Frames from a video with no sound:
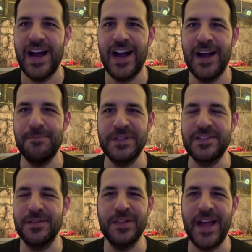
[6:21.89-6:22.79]
But
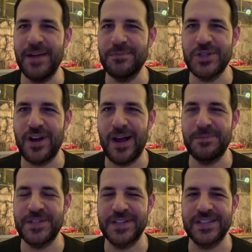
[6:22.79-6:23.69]
the lamb
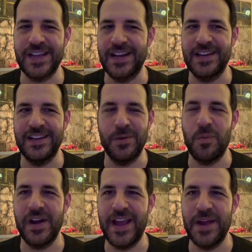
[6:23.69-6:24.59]
chops, it's like
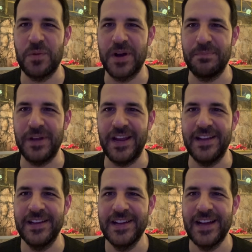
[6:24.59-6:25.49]
1A, 1B.